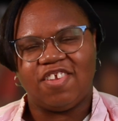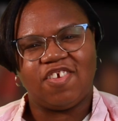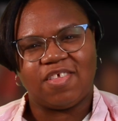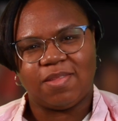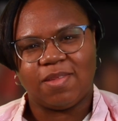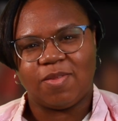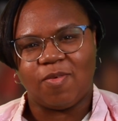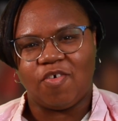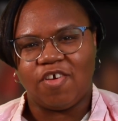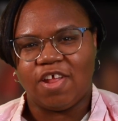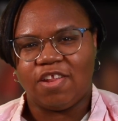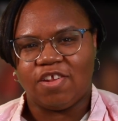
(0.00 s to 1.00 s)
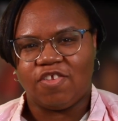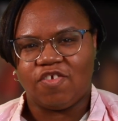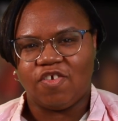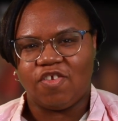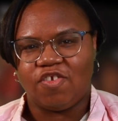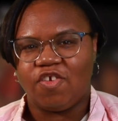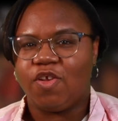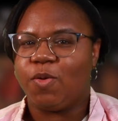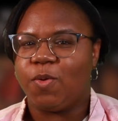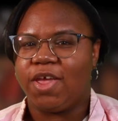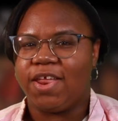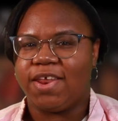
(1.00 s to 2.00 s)
and justice oriented church
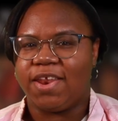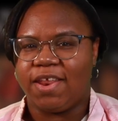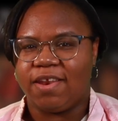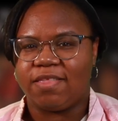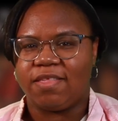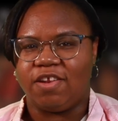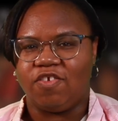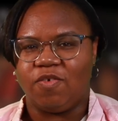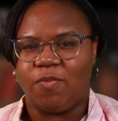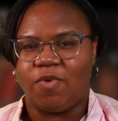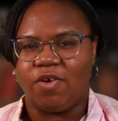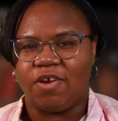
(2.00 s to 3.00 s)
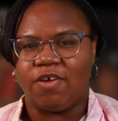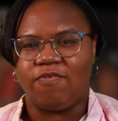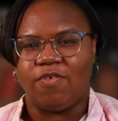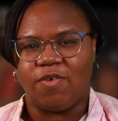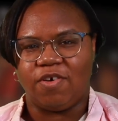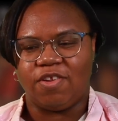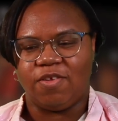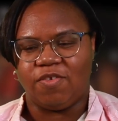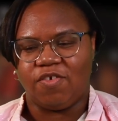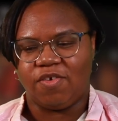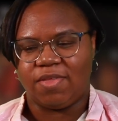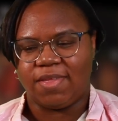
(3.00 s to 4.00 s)
located in the central ward of North New
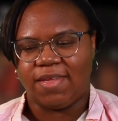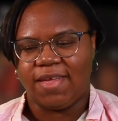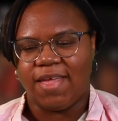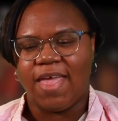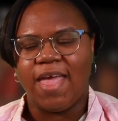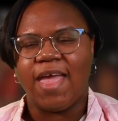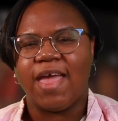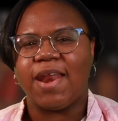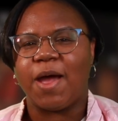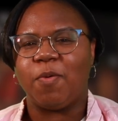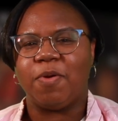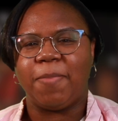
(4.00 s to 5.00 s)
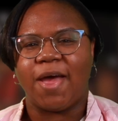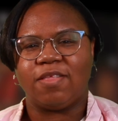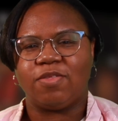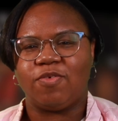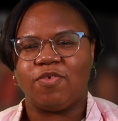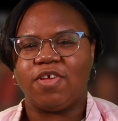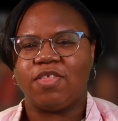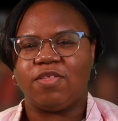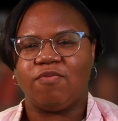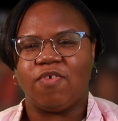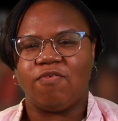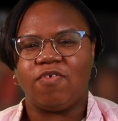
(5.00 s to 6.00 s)
Jersey, and our pastor is
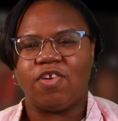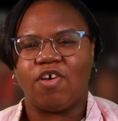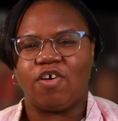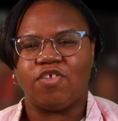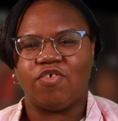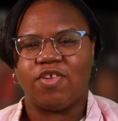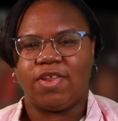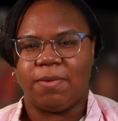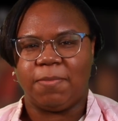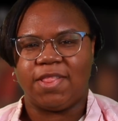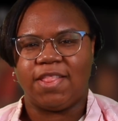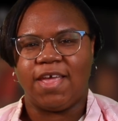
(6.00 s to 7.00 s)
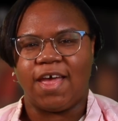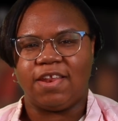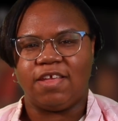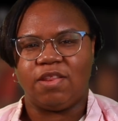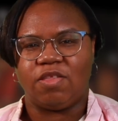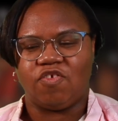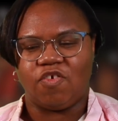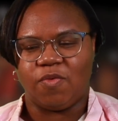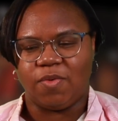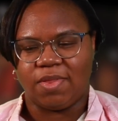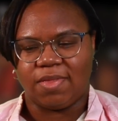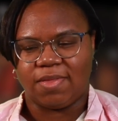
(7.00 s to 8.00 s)
the Reverend Dr. Timothy Adkins
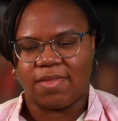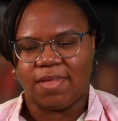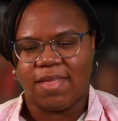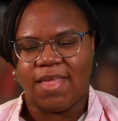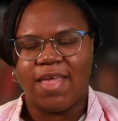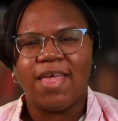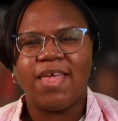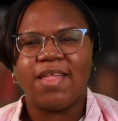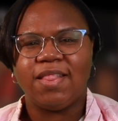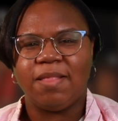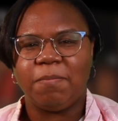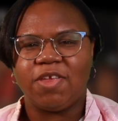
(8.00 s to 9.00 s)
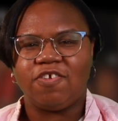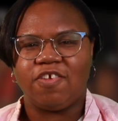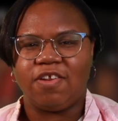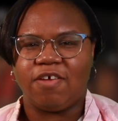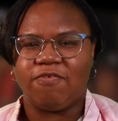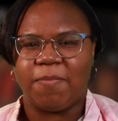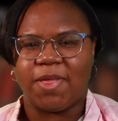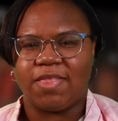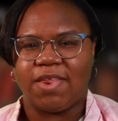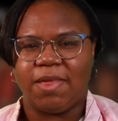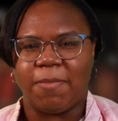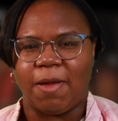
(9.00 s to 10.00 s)
Jones. The mission of
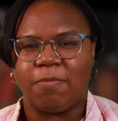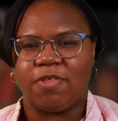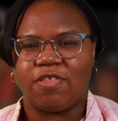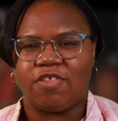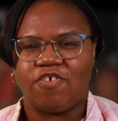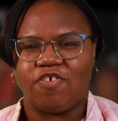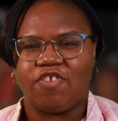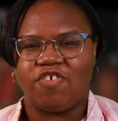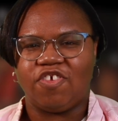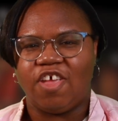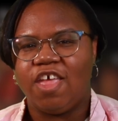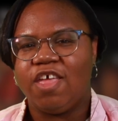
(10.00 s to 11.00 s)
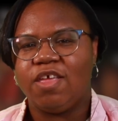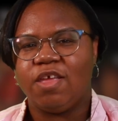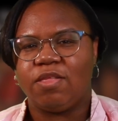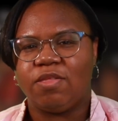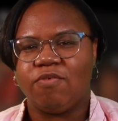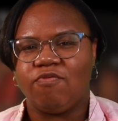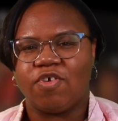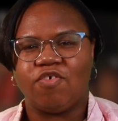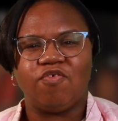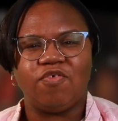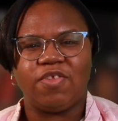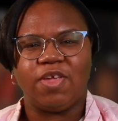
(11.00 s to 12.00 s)
Bethany Baptist Church is to
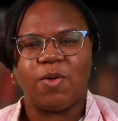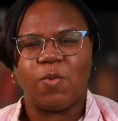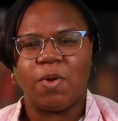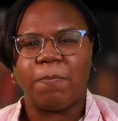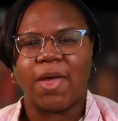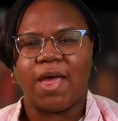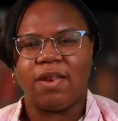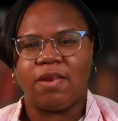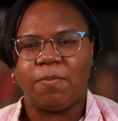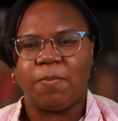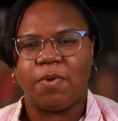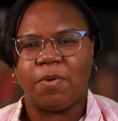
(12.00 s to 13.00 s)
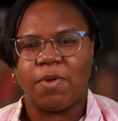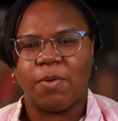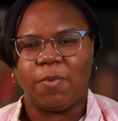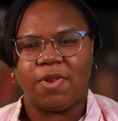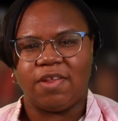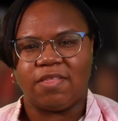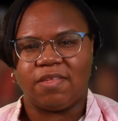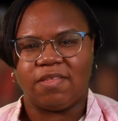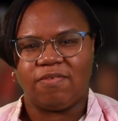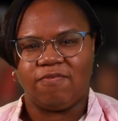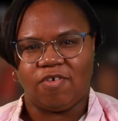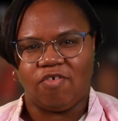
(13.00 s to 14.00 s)
recruit, equip, and deploy witnesses for